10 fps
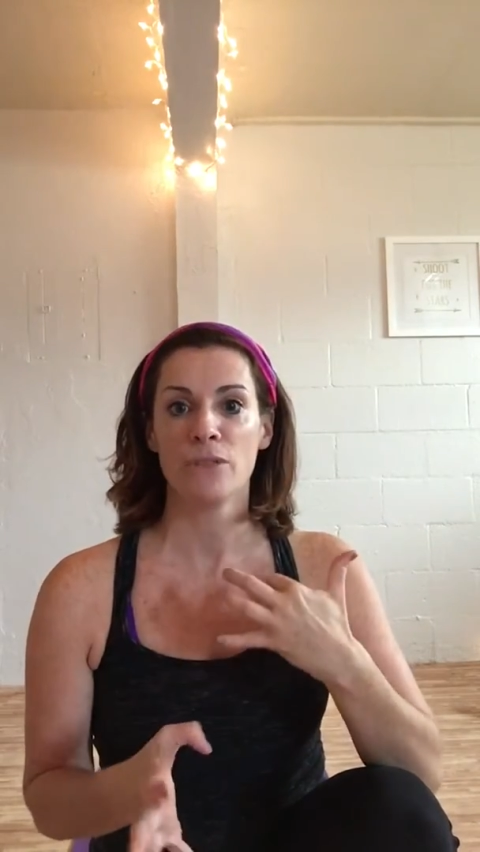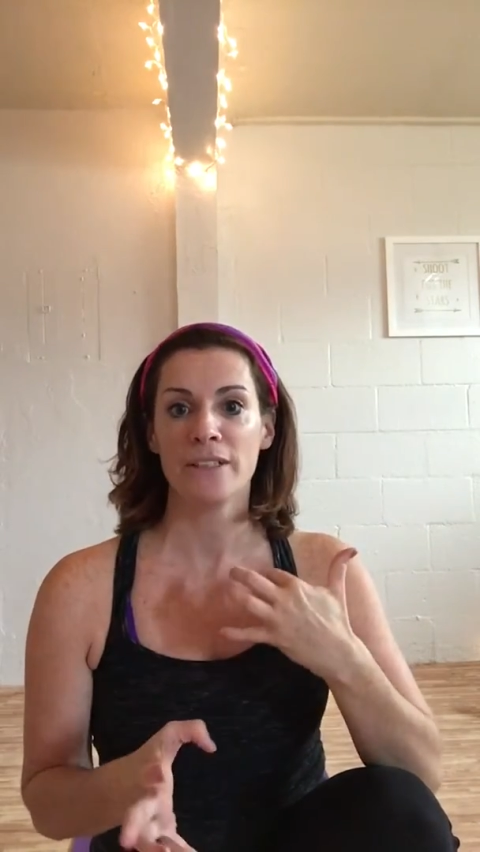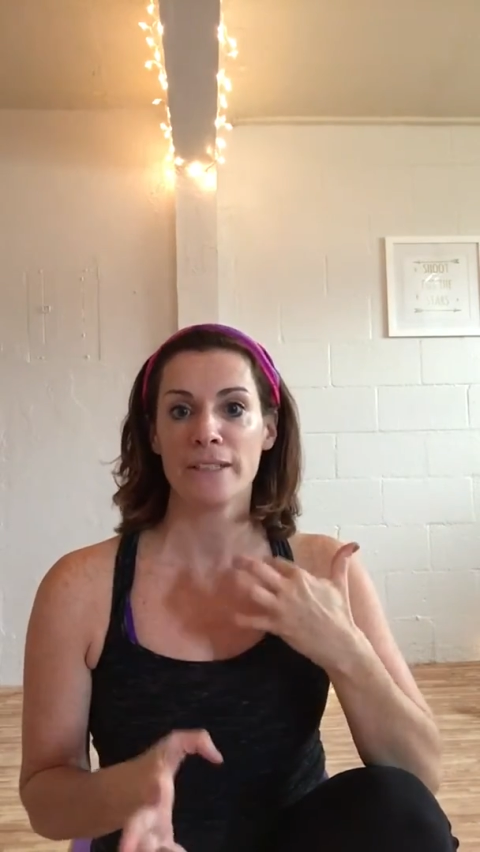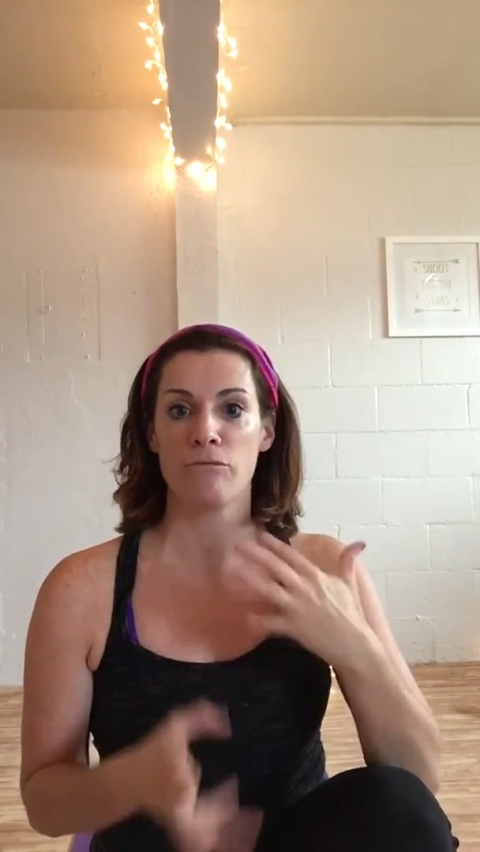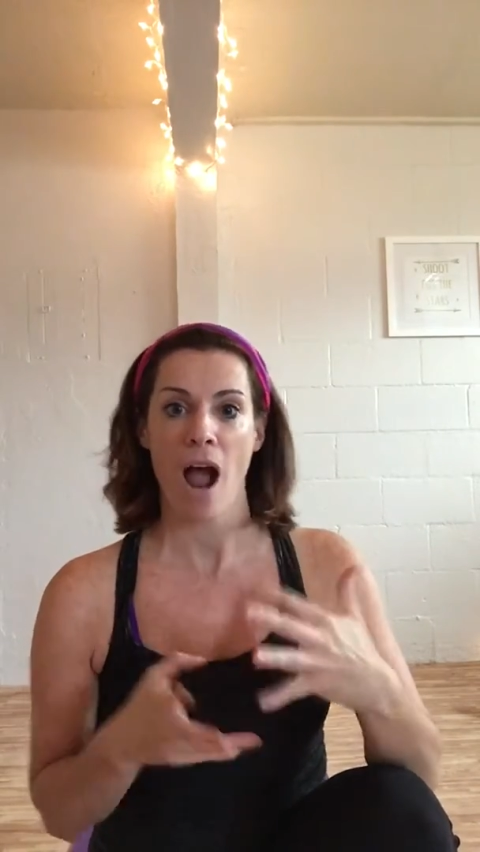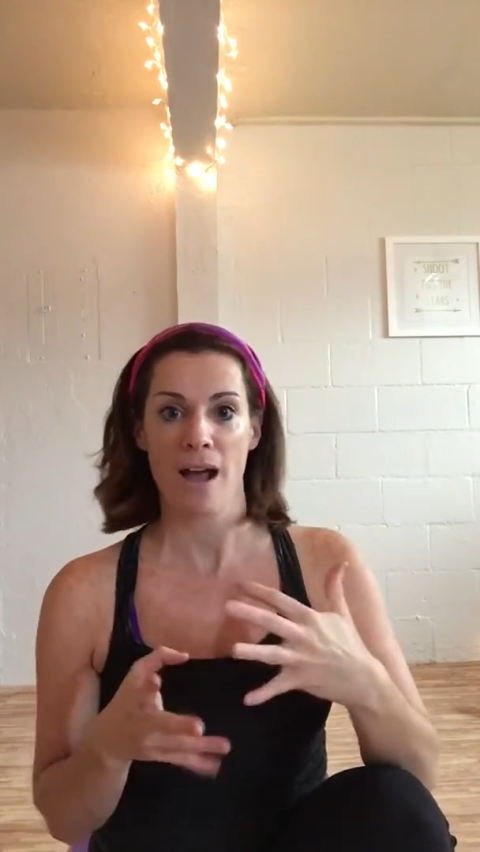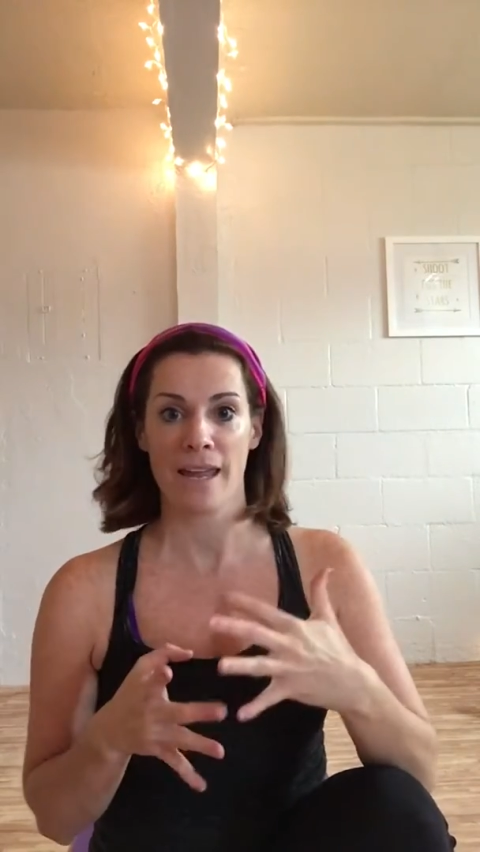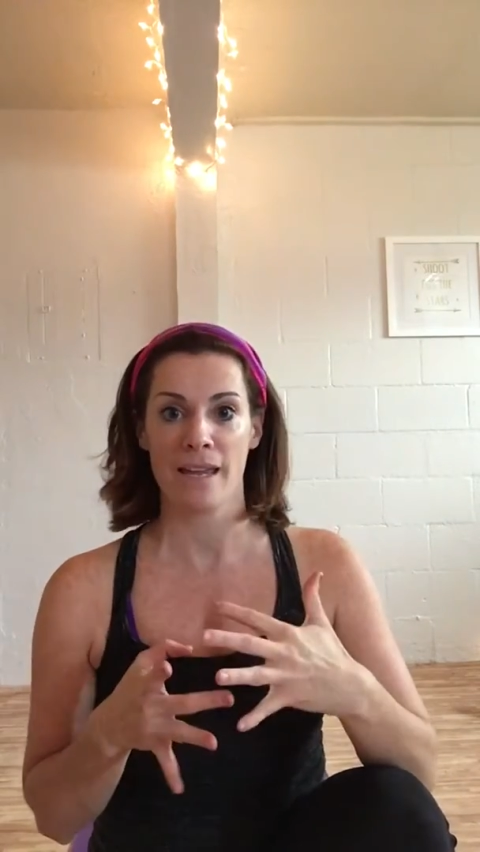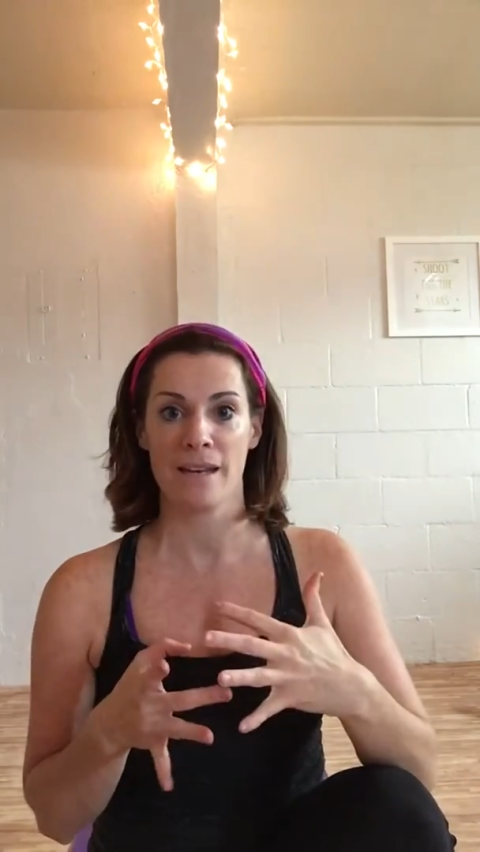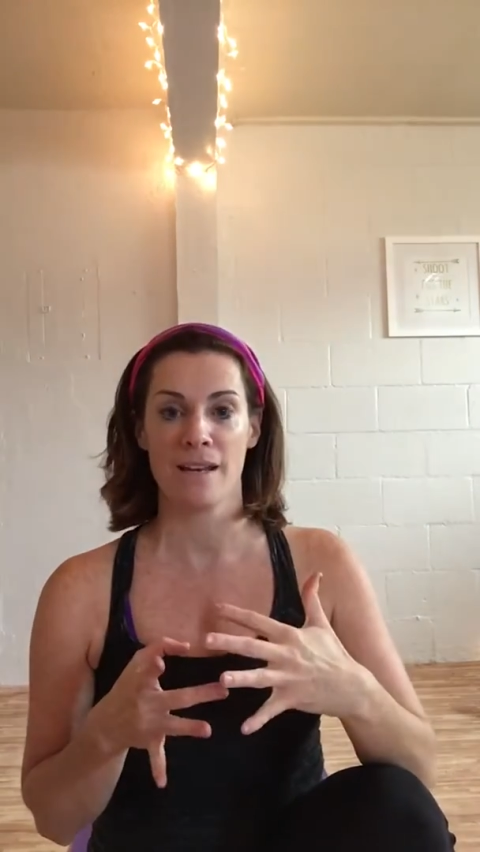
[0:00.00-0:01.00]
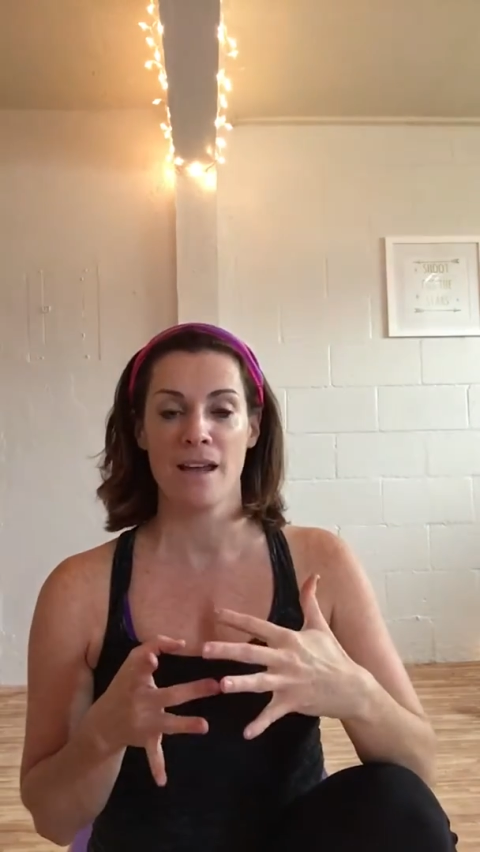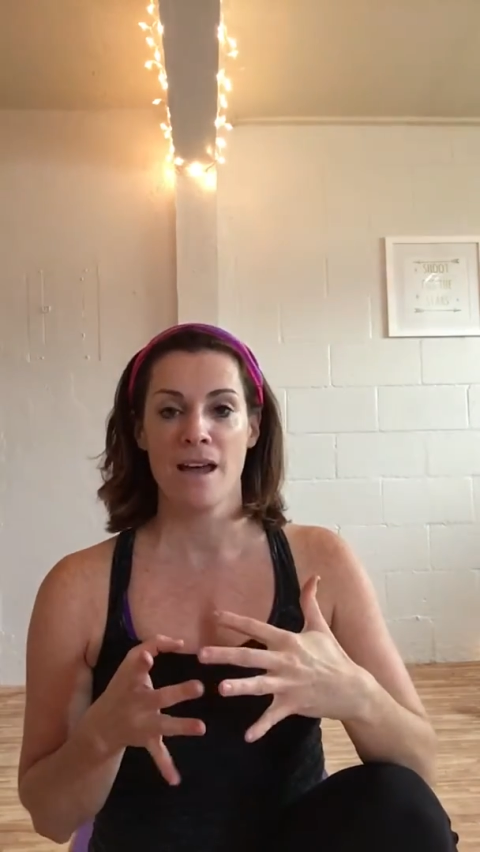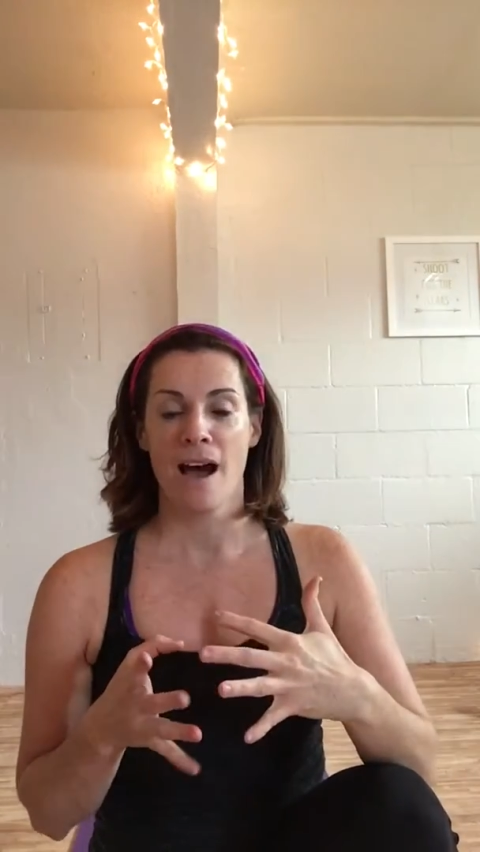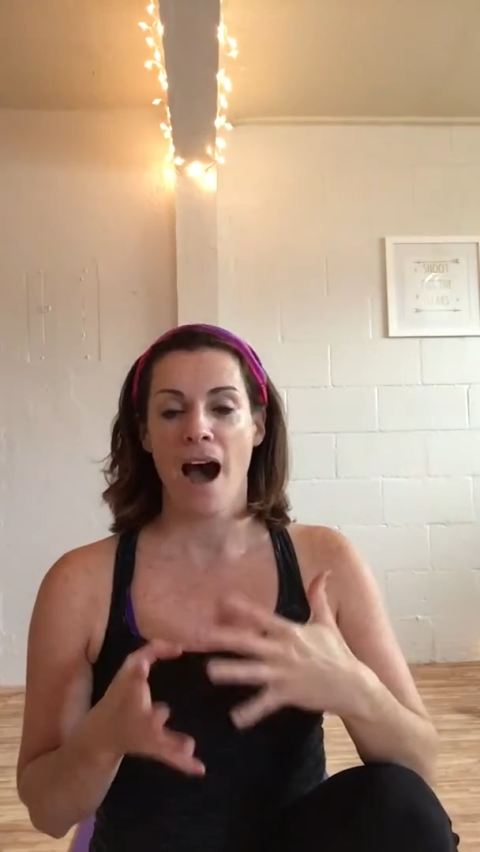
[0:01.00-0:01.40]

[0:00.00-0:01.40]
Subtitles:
really rockin'